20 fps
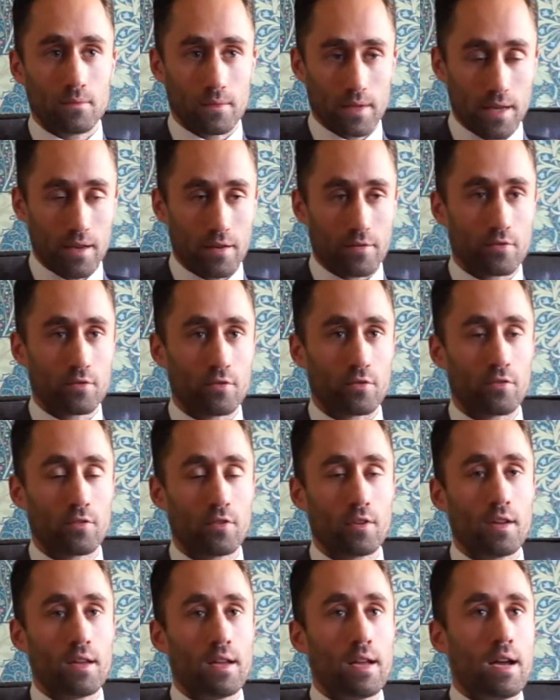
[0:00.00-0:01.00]
Yeah, of course.
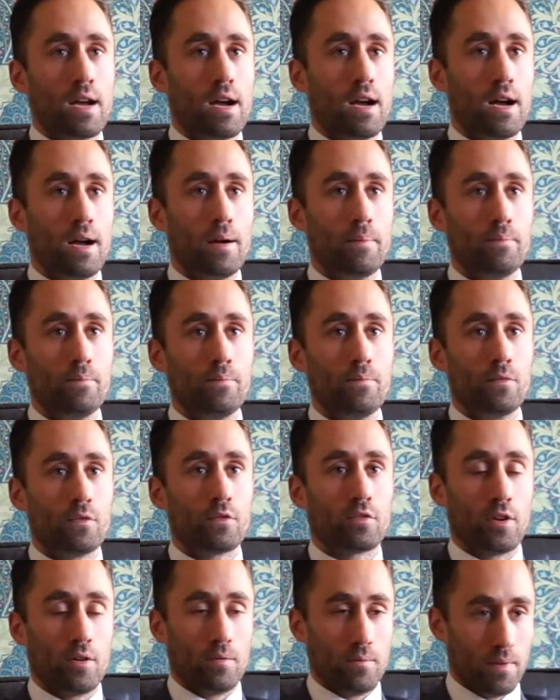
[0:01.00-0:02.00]

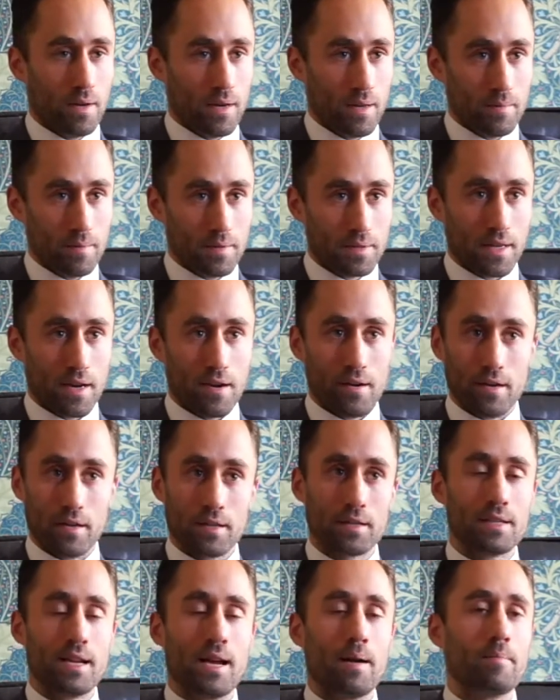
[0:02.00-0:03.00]
So my name is
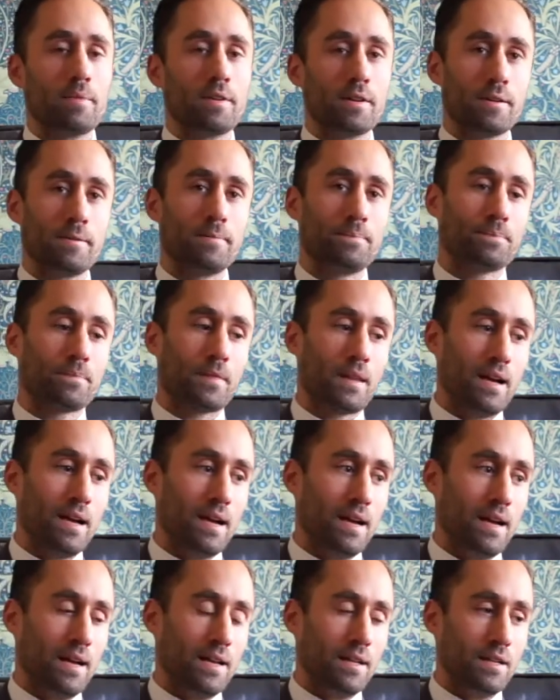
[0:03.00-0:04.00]
Darius Namdar,
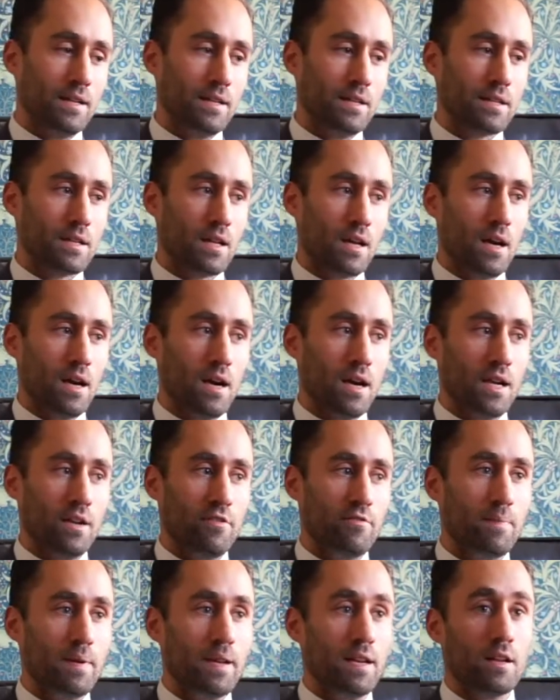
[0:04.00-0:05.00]
and
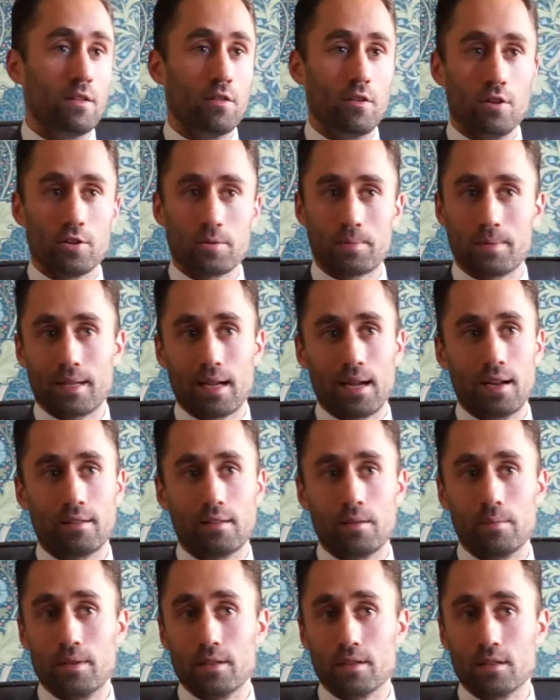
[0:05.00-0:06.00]
I've been in the
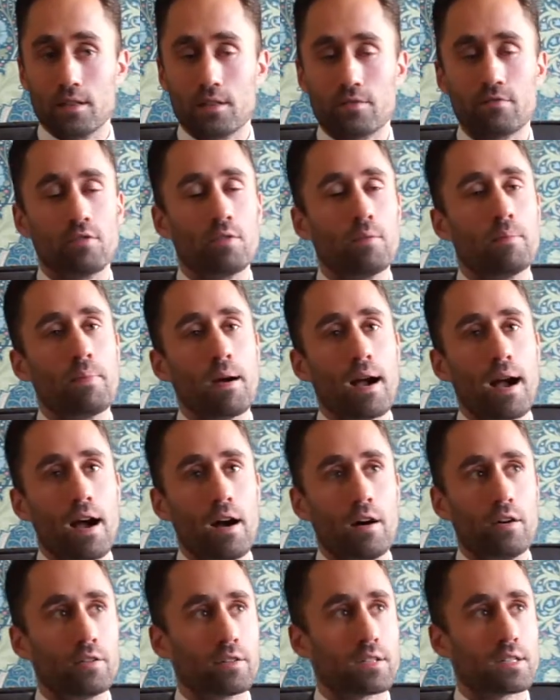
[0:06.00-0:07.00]
hospitality business for
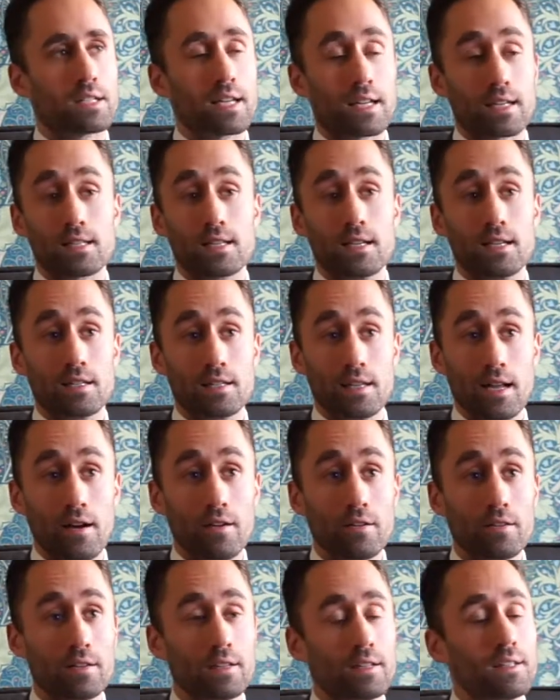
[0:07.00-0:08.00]
about 6 years
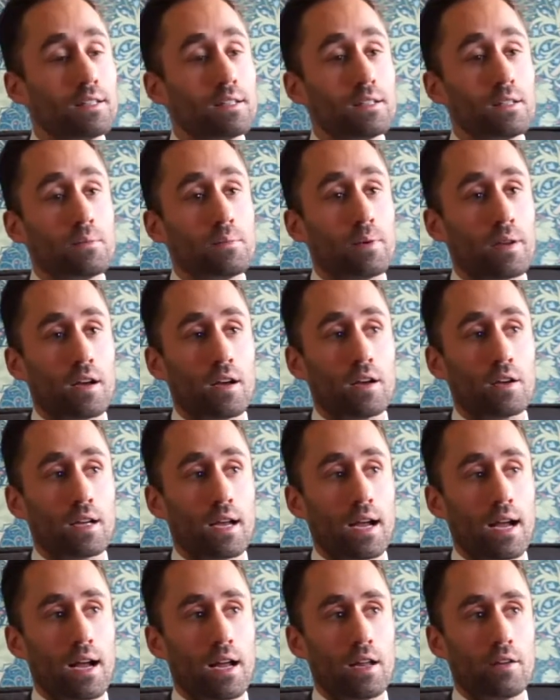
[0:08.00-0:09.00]
now. But I
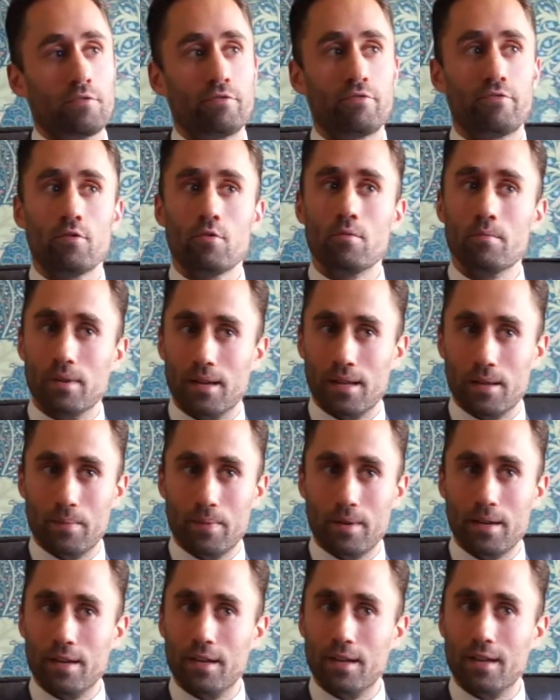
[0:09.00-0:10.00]
had formerly
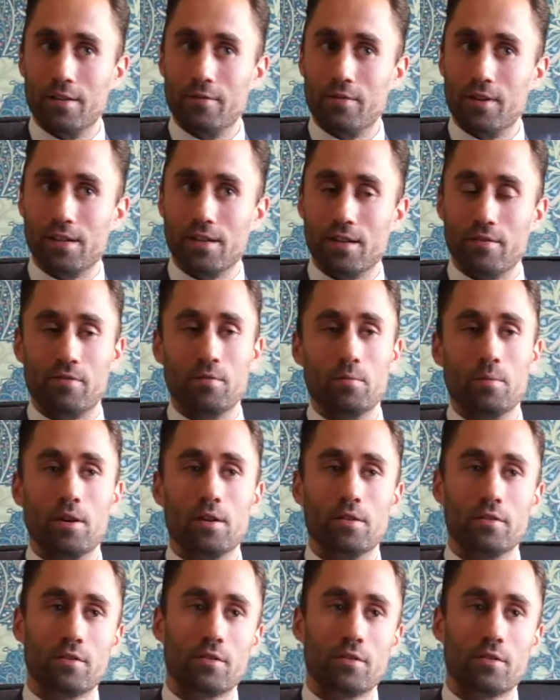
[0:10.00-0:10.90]
been in a very different world.